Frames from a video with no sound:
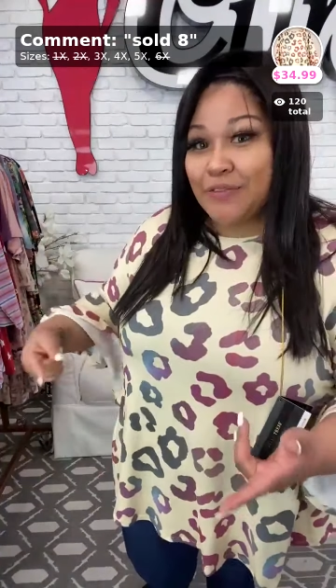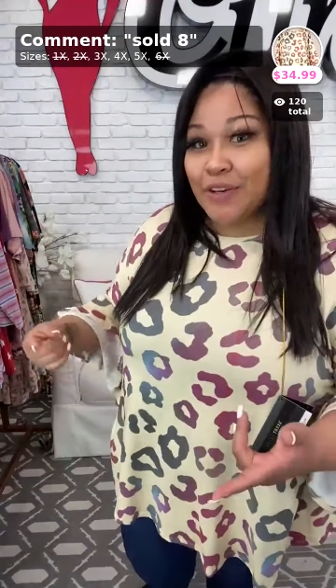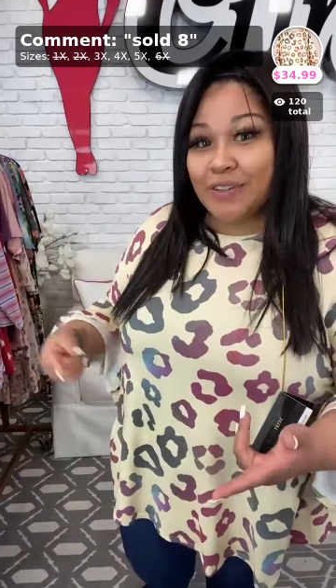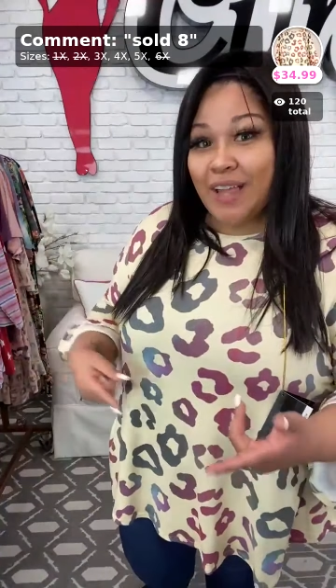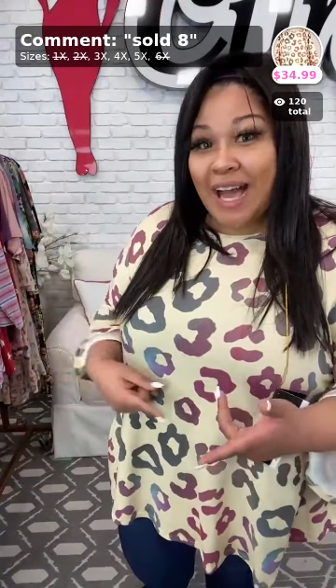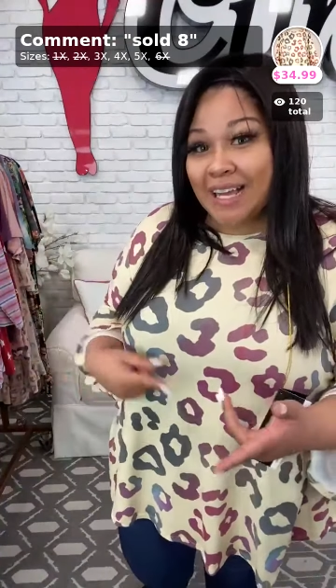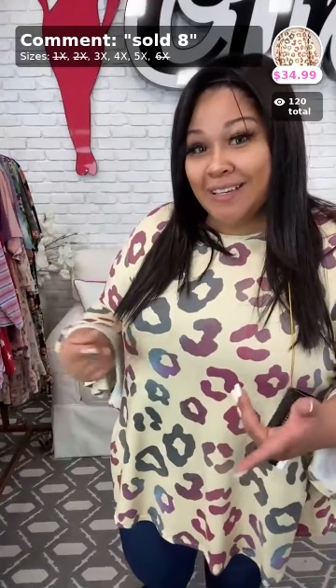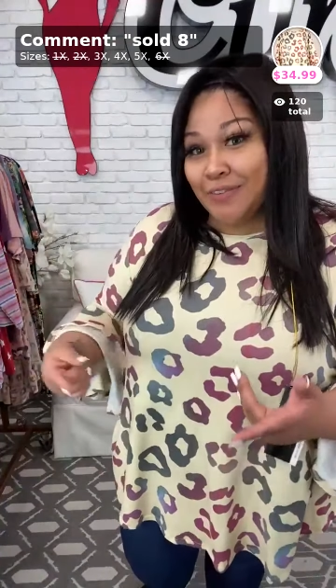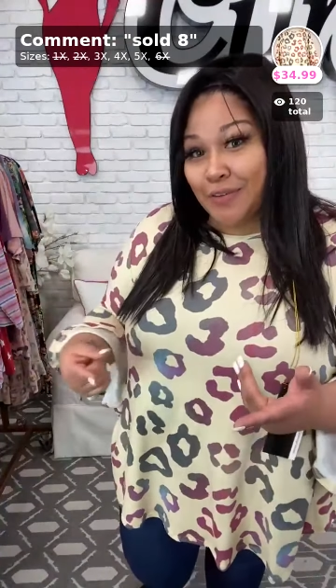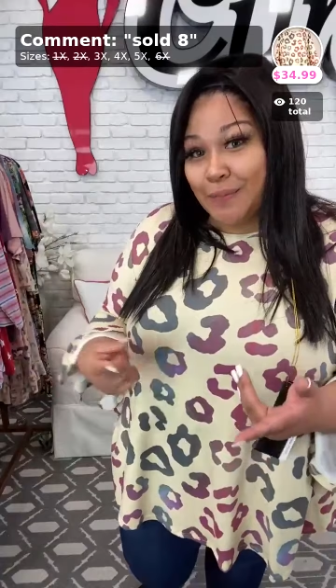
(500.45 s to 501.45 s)
for like
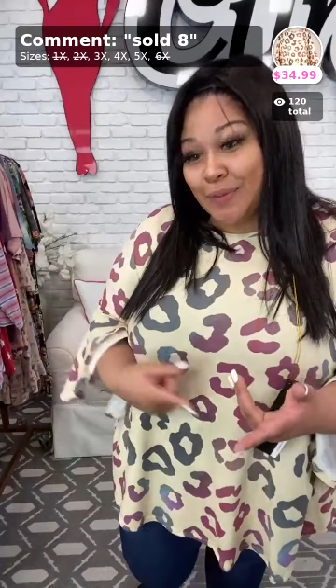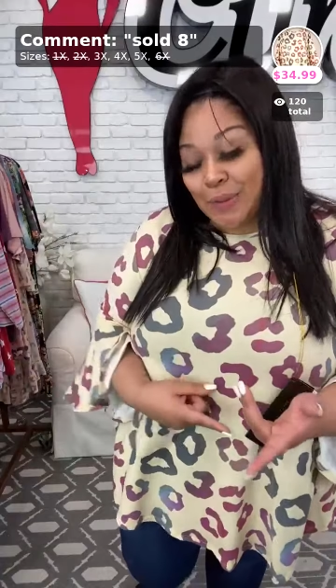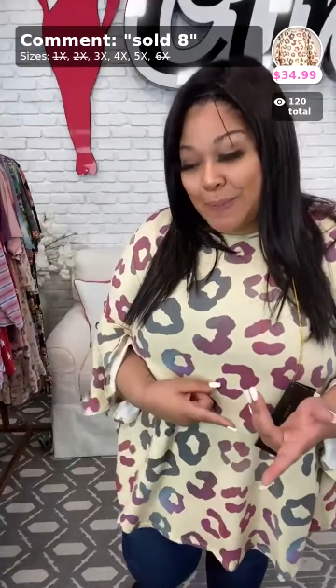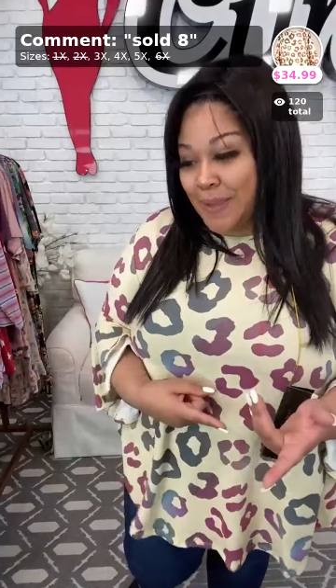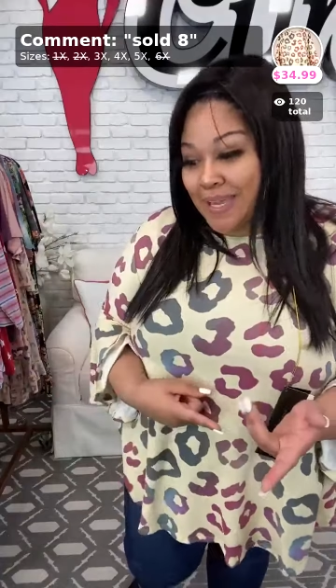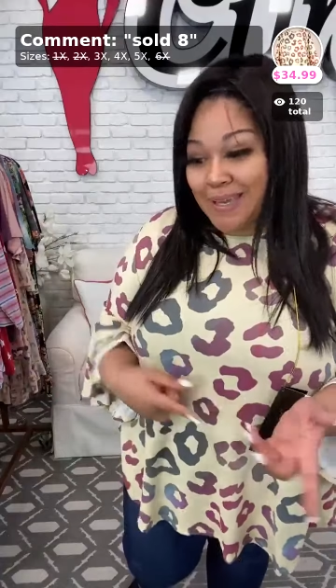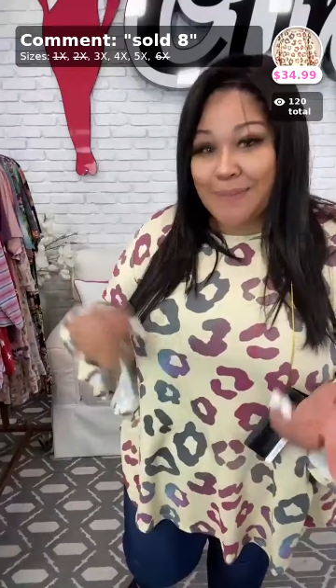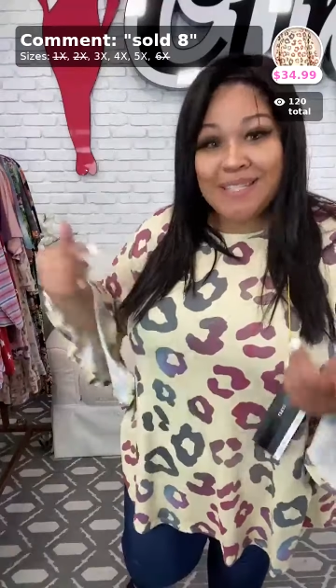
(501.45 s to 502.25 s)
from 3 p.m.